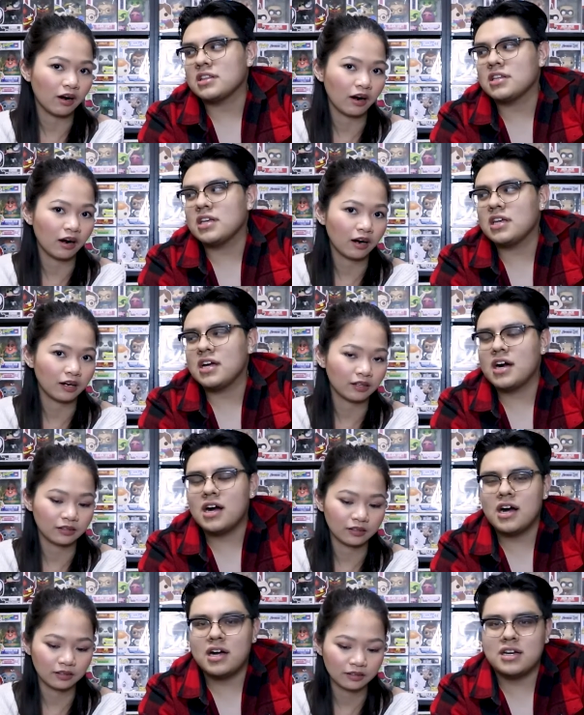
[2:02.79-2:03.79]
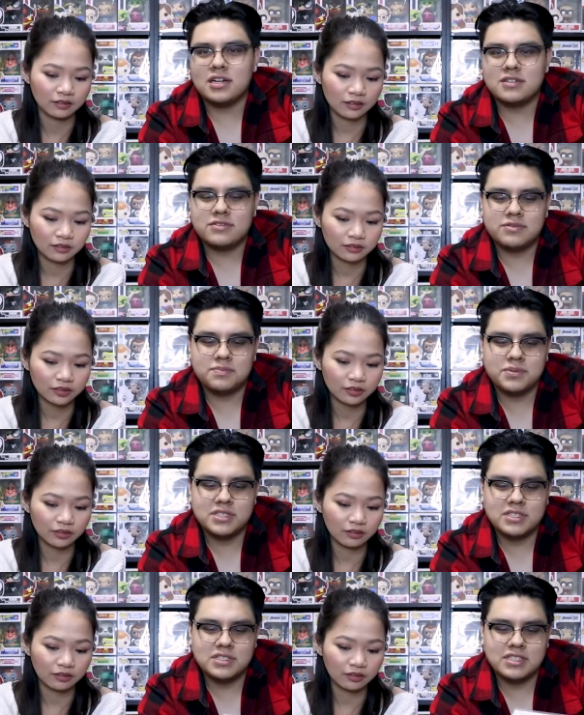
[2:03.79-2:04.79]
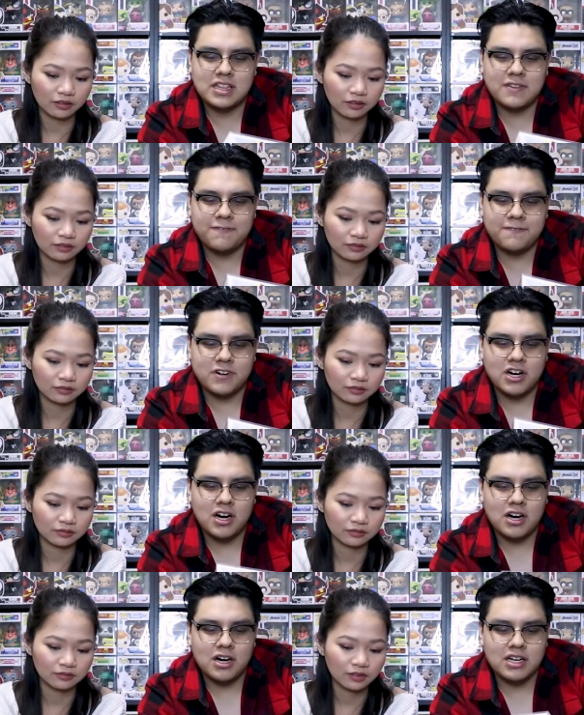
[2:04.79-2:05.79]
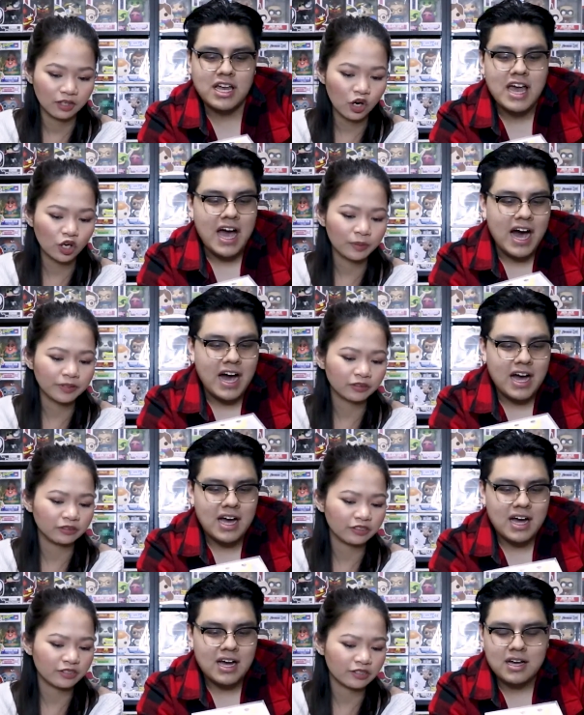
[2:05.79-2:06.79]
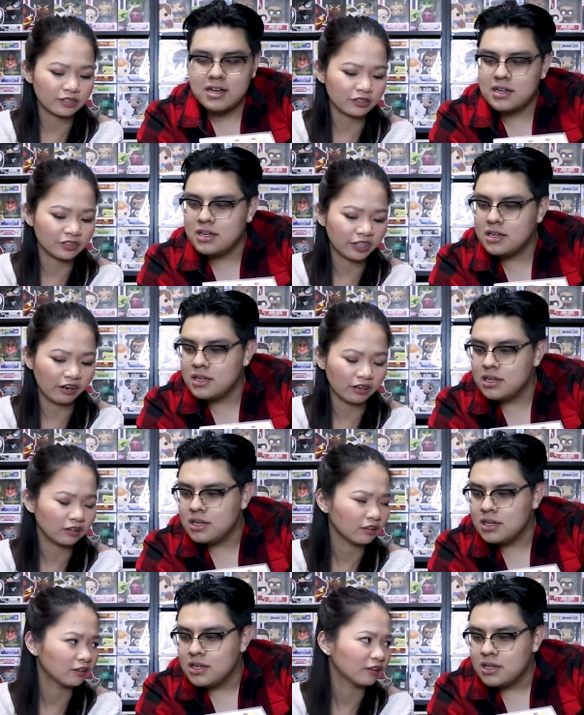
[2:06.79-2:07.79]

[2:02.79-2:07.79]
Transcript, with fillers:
Speaker 1: Tatiana, Princess and the Frog.
Speaker 2: How come it only says Tiana?